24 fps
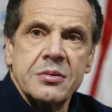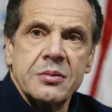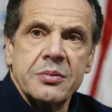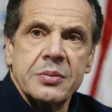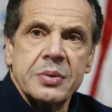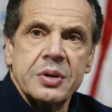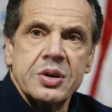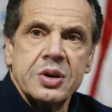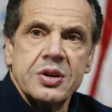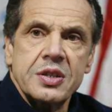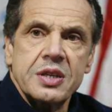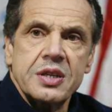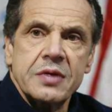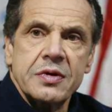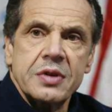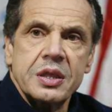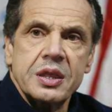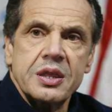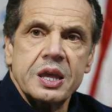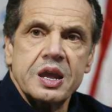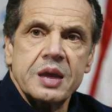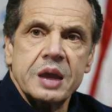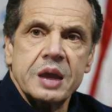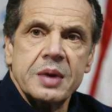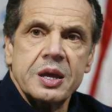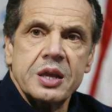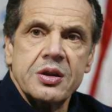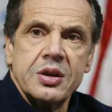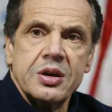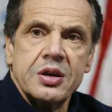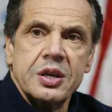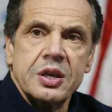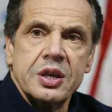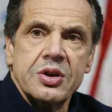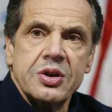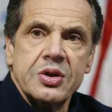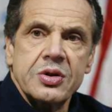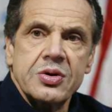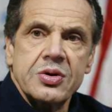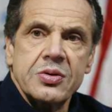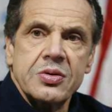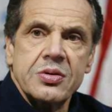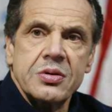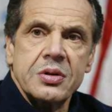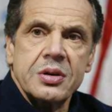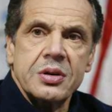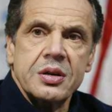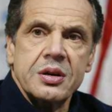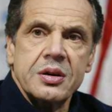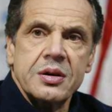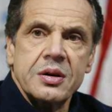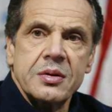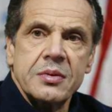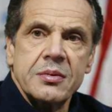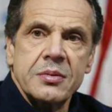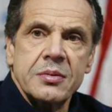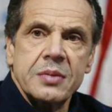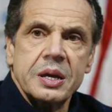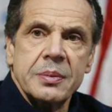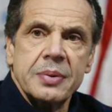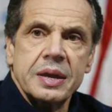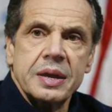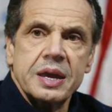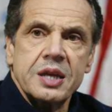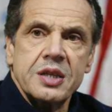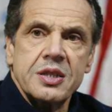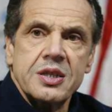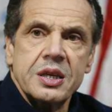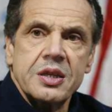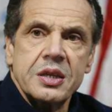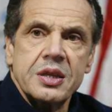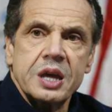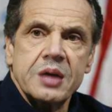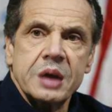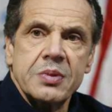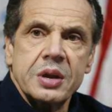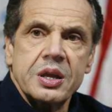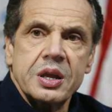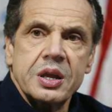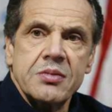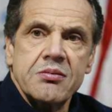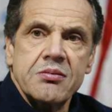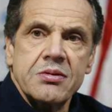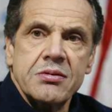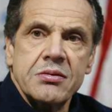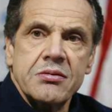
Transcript: because every time I look at you, my pants are doubling.